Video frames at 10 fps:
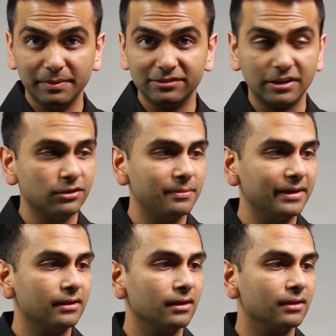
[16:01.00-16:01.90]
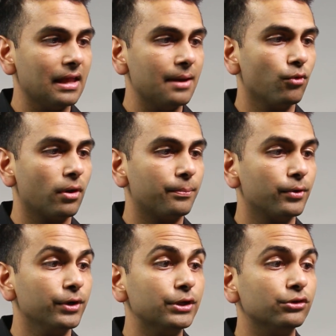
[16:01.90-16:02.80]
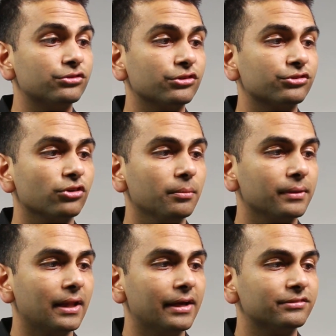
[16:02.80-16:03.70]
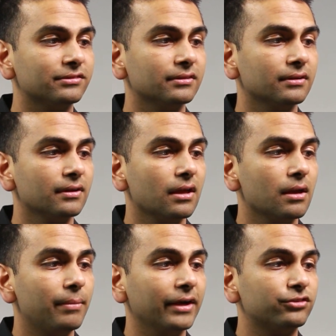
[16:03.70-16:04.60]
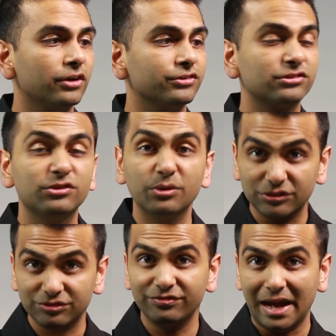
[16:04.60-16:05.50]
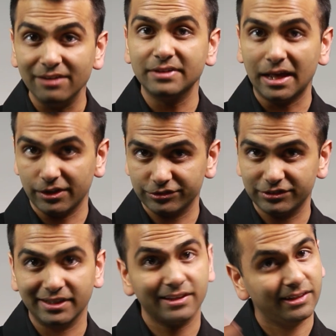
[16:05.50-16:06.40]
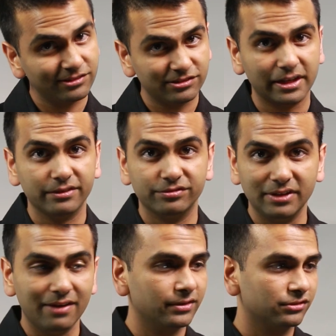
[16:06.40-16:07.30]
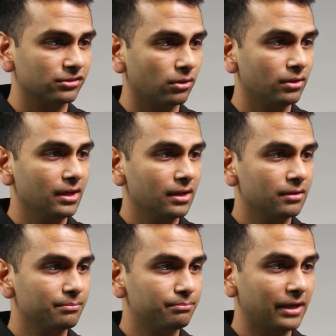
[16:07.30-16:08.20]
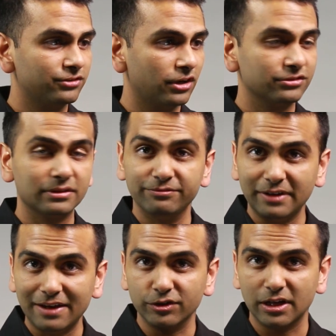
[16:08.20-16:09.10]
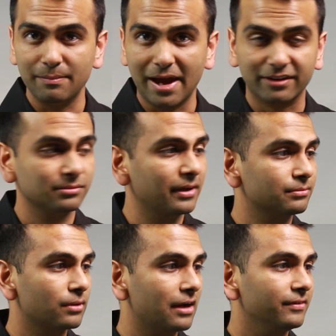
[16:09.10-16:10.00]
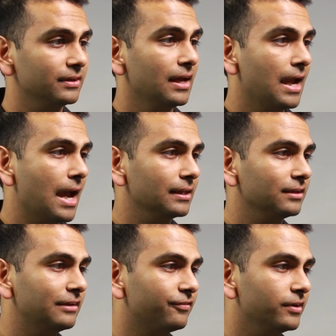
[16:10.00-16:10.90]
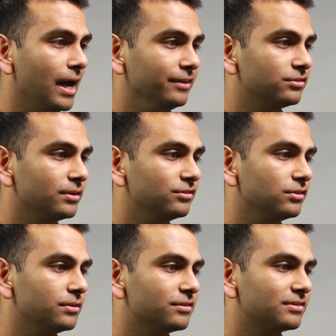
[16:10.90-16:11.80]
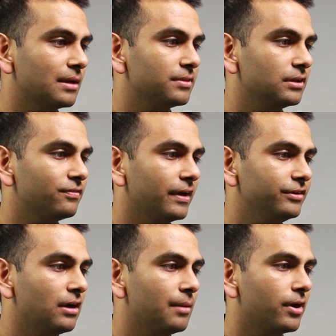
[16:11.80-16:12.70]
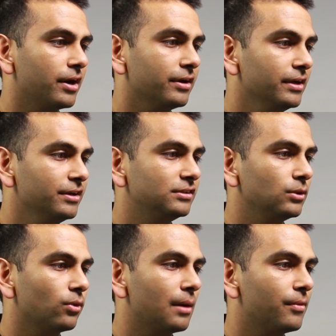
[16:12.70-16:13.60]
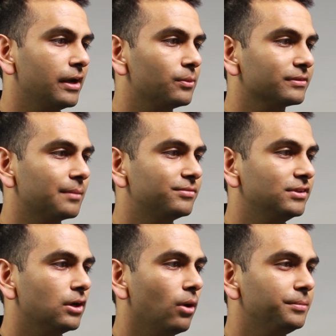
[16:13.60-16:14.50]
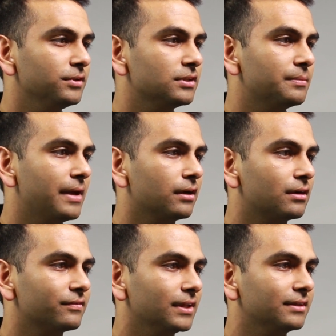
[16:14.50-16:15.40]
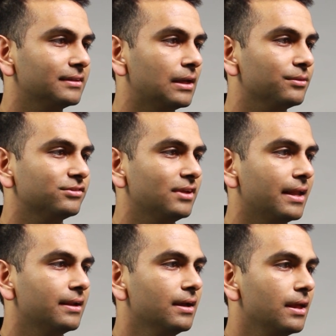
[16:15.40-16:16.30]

means that you're making a lot more producer surplus by charging students five dollars a ticket instead of seven. So by charging them five, you're going to maximize profit. And let's say for non-students, you do the same thing. You find your M R, see where M R equals M C, go up to the demand curve, and let's say that was ten.